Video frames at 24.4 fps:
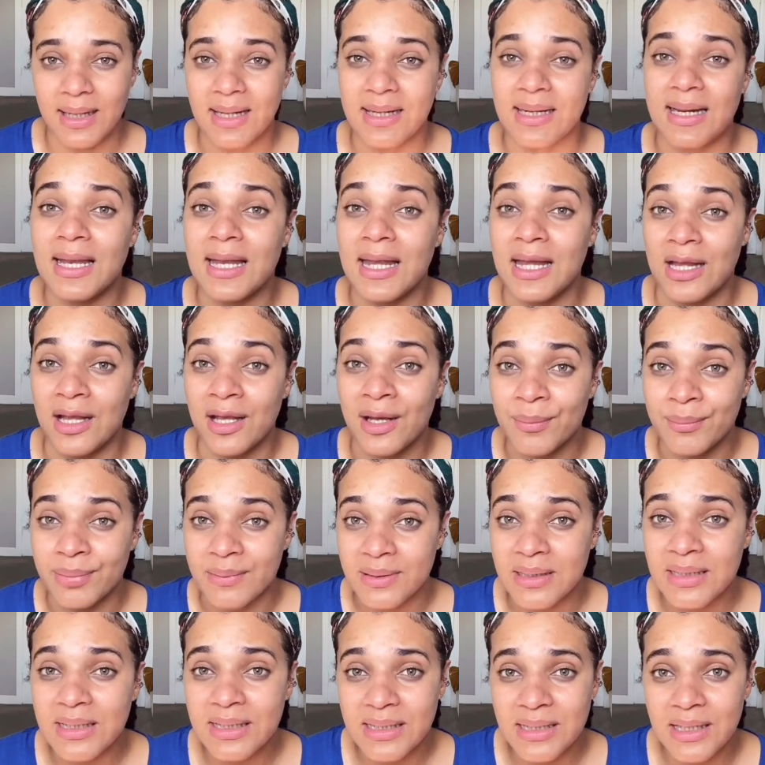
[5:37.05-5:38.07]
And I can
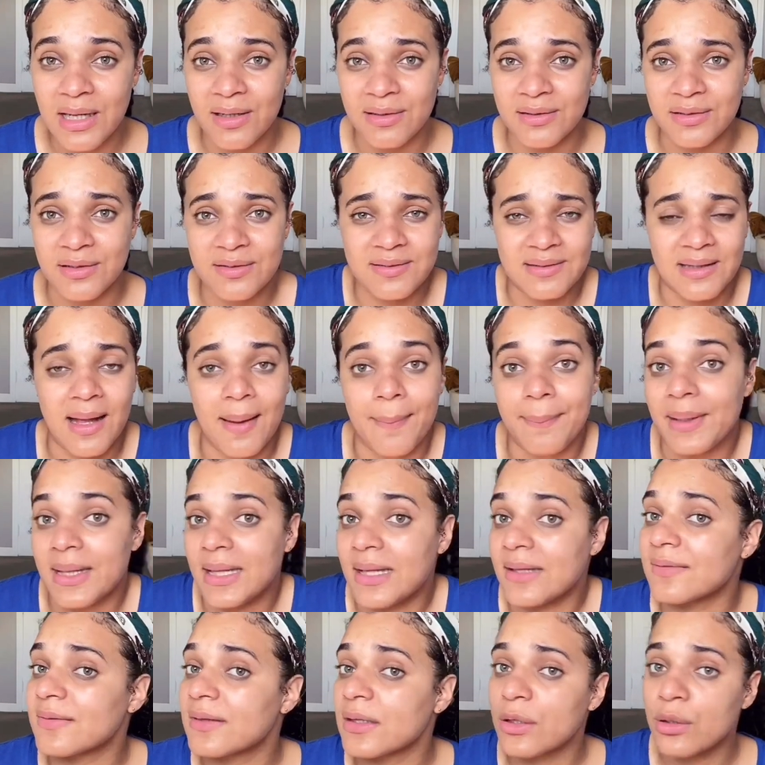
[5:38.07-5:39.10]
completely understand
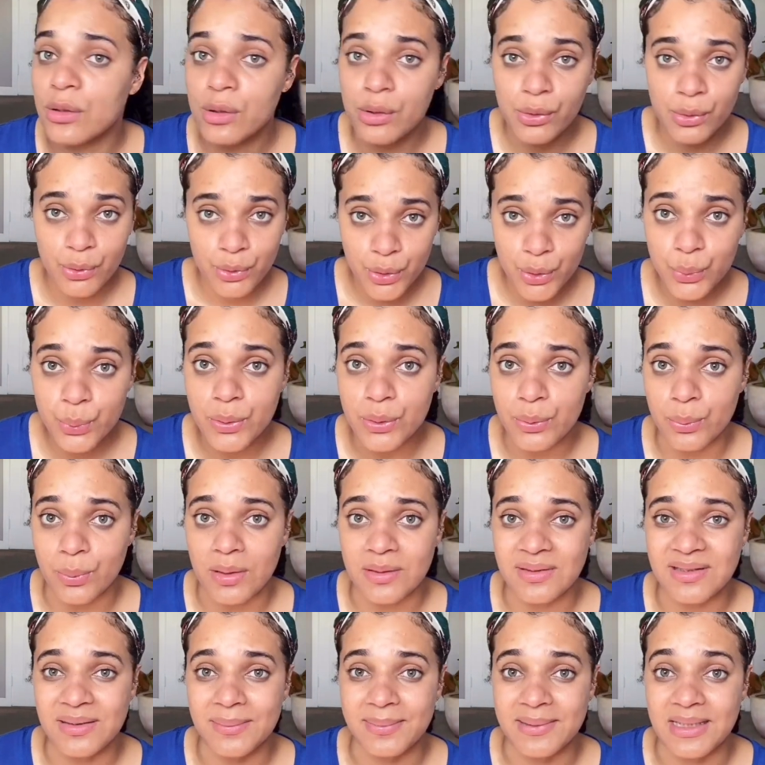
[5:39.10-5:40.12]
because who would
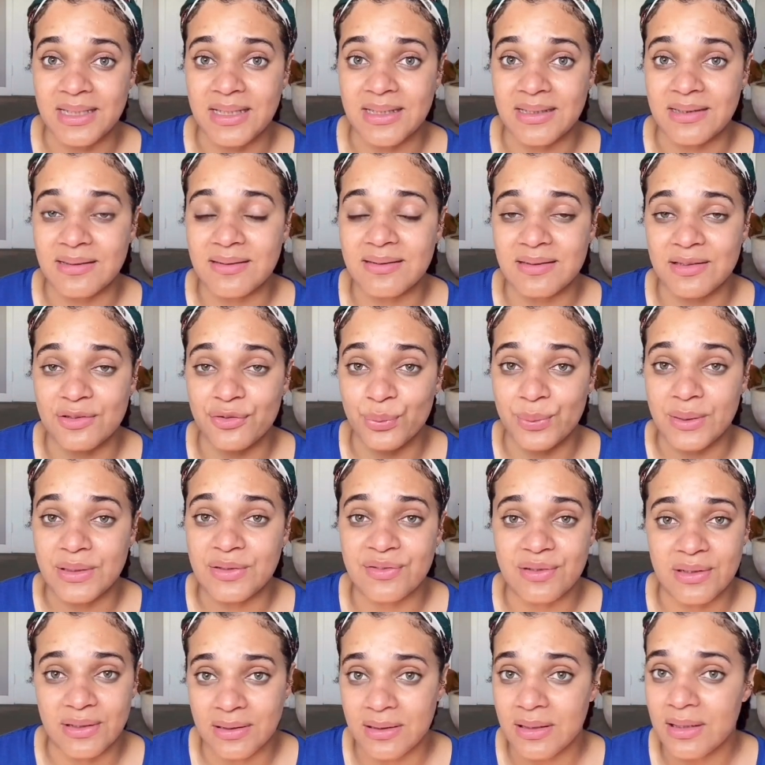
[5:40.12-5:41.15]
want to be in this
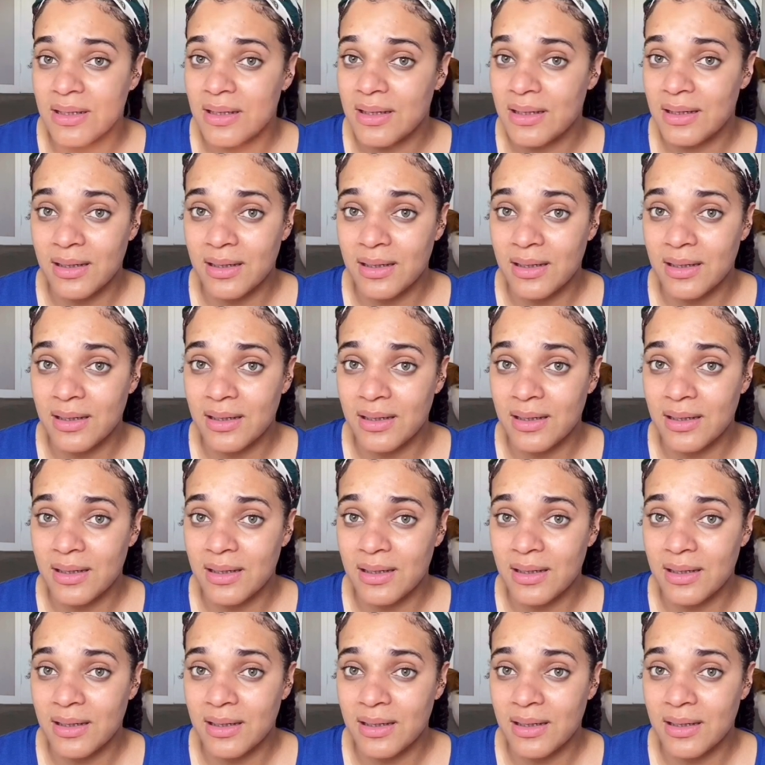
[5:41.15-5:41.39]
situation?